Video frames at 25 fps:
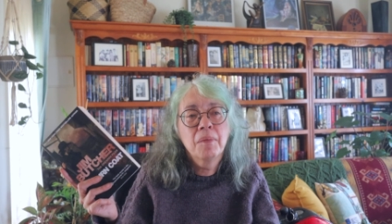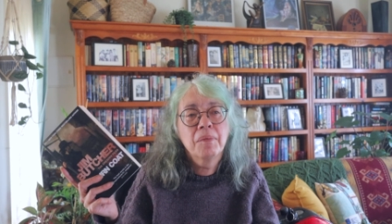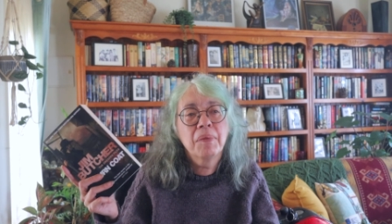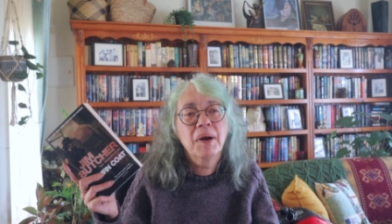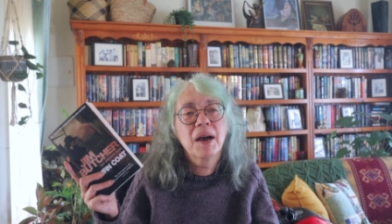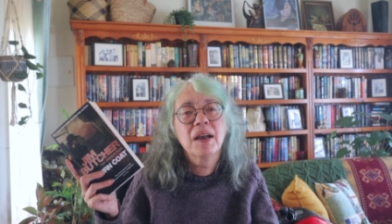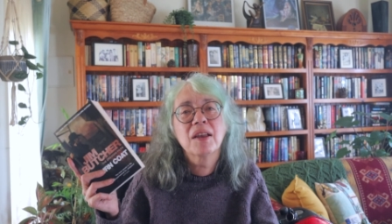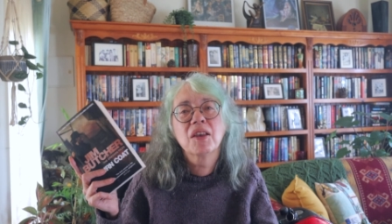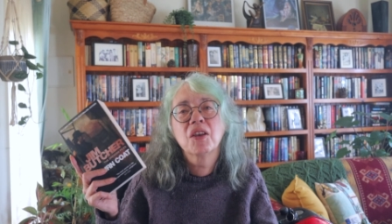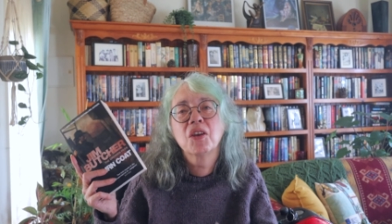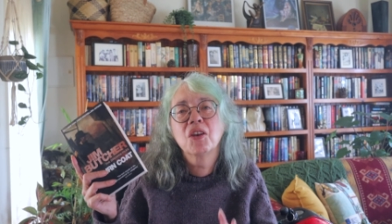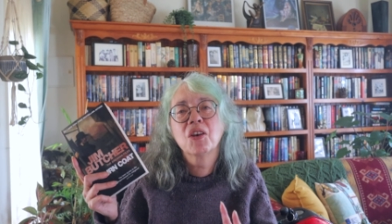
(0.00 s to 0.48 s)

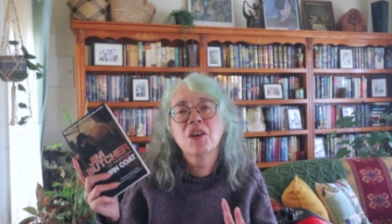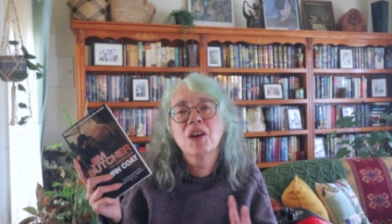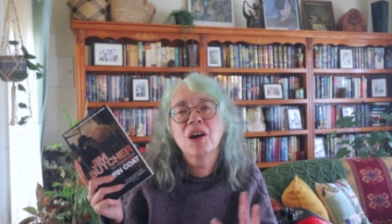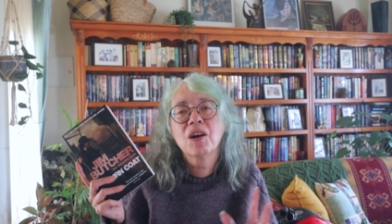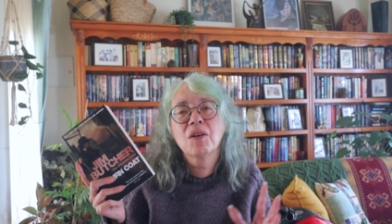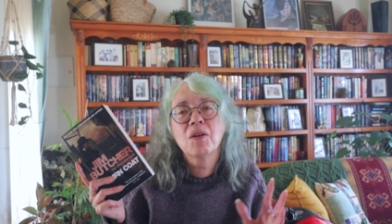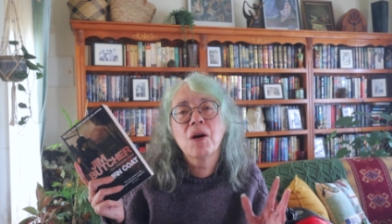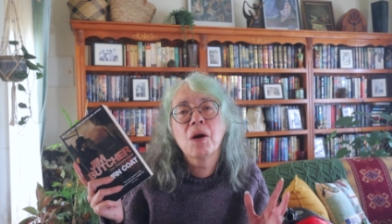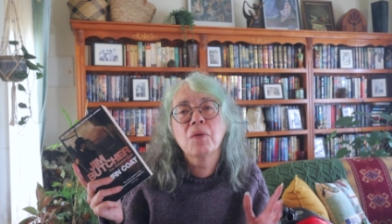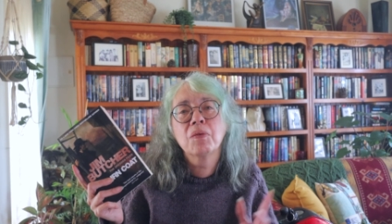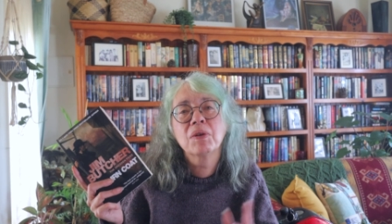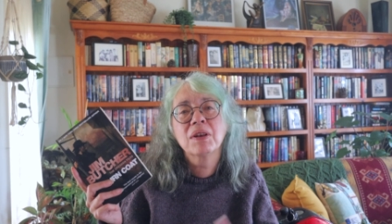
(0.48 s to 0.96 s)
But you
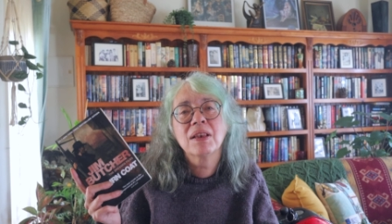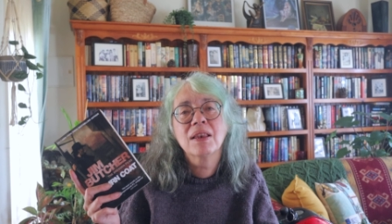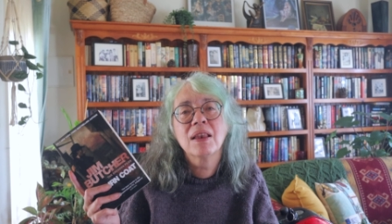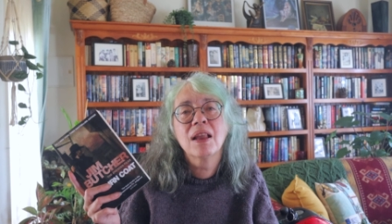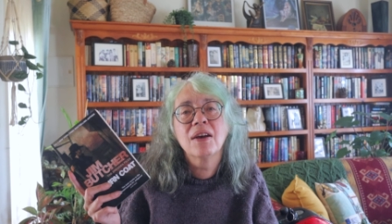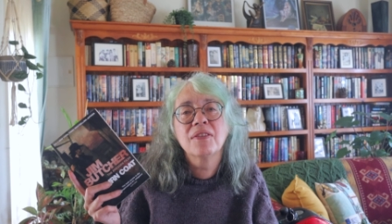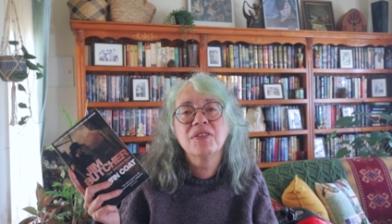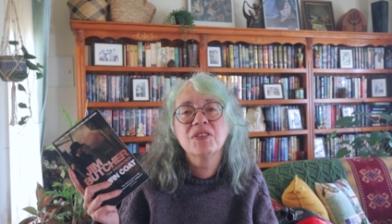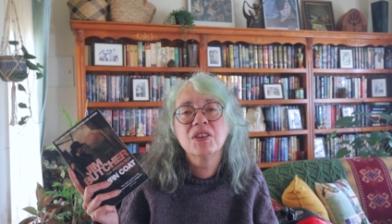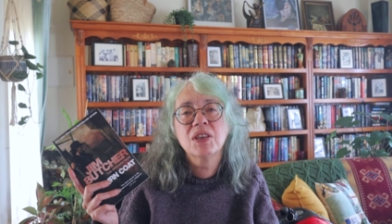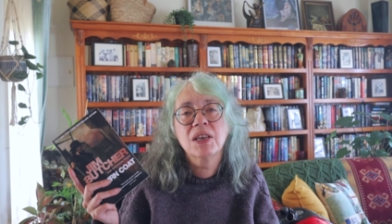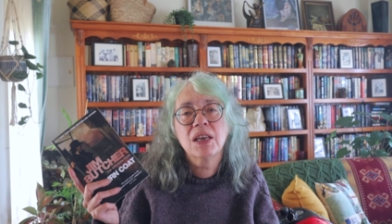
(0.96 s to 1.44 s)
know, I would
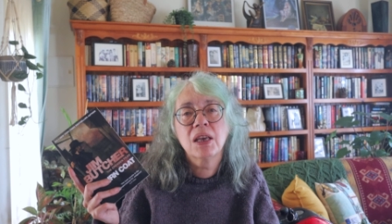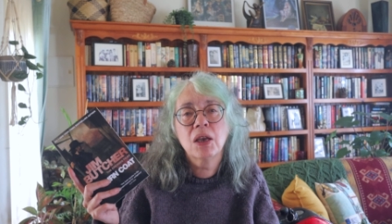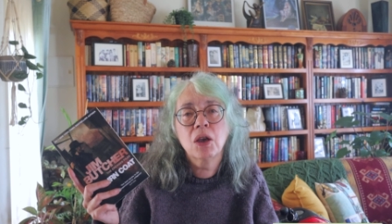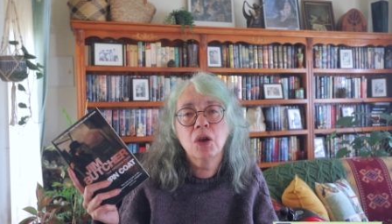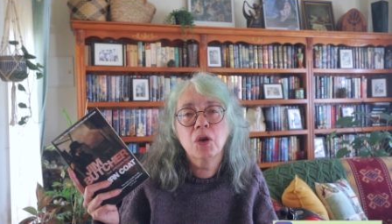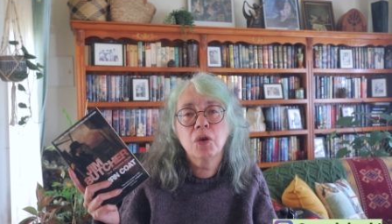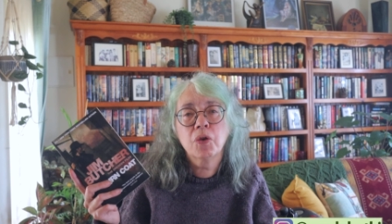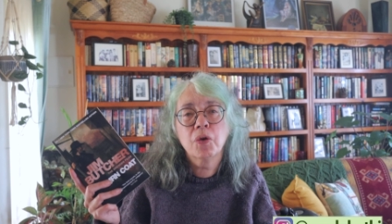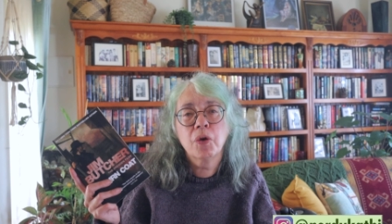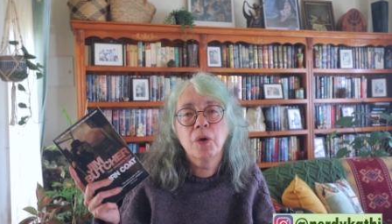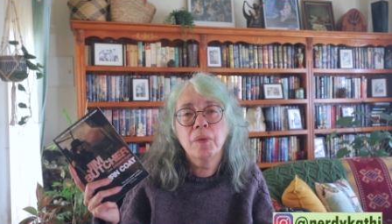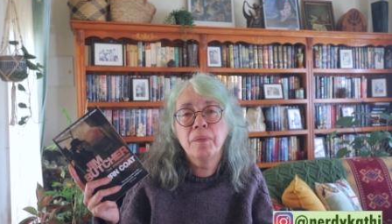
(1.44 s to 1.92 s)
love to
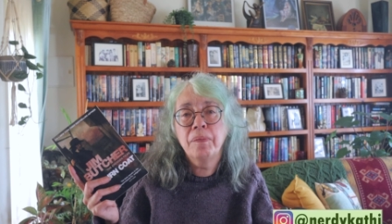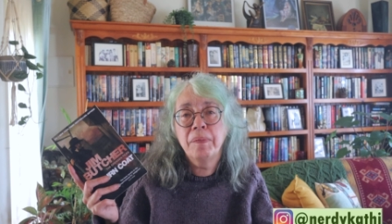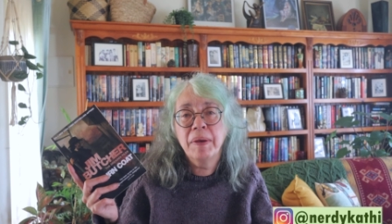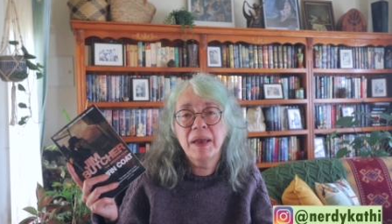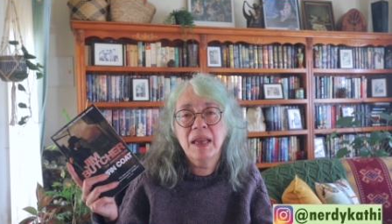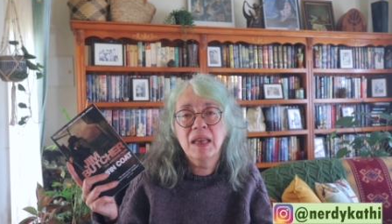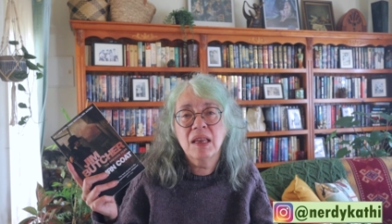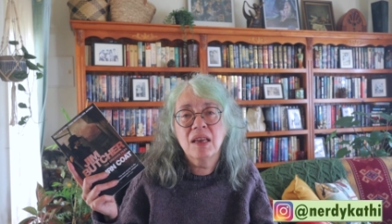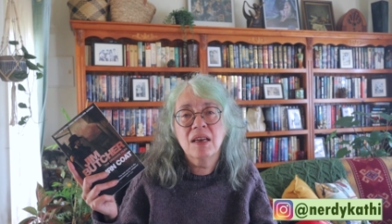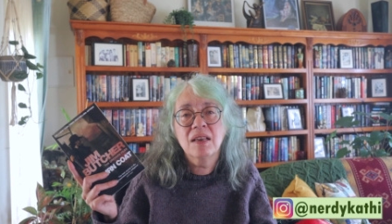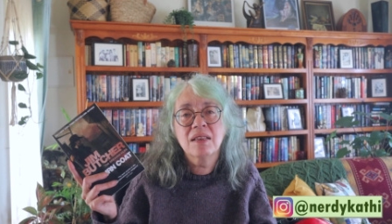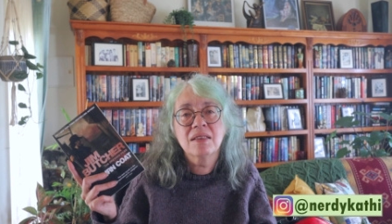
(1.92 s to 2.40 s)
hear your
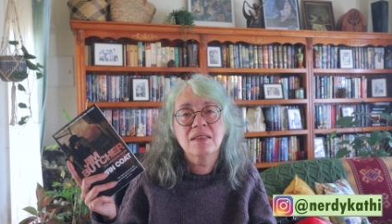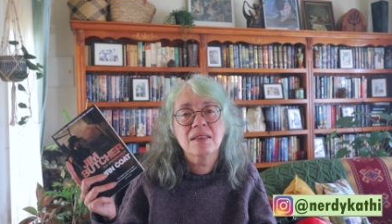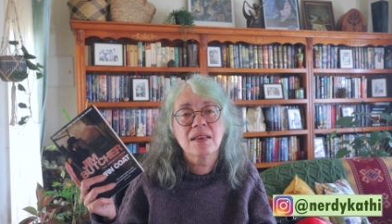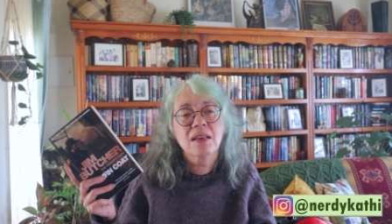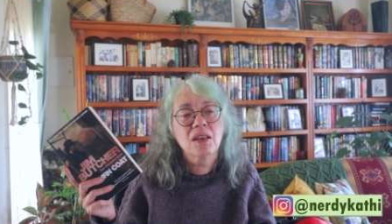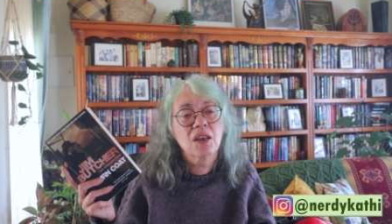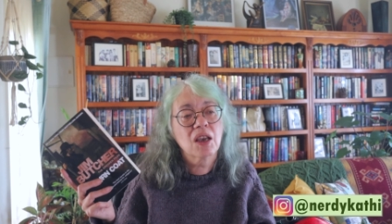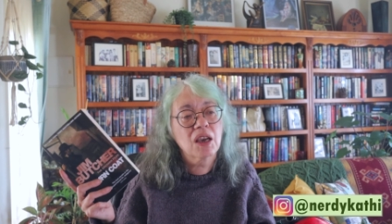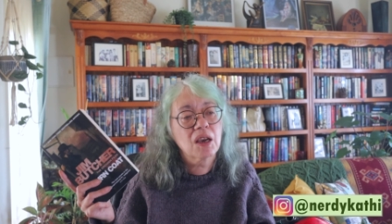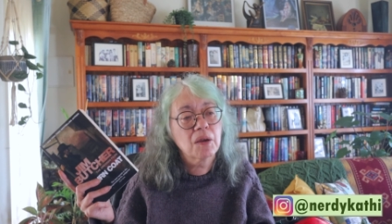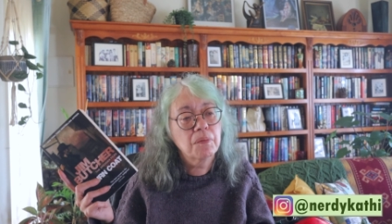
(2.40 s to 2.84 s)
opinions and you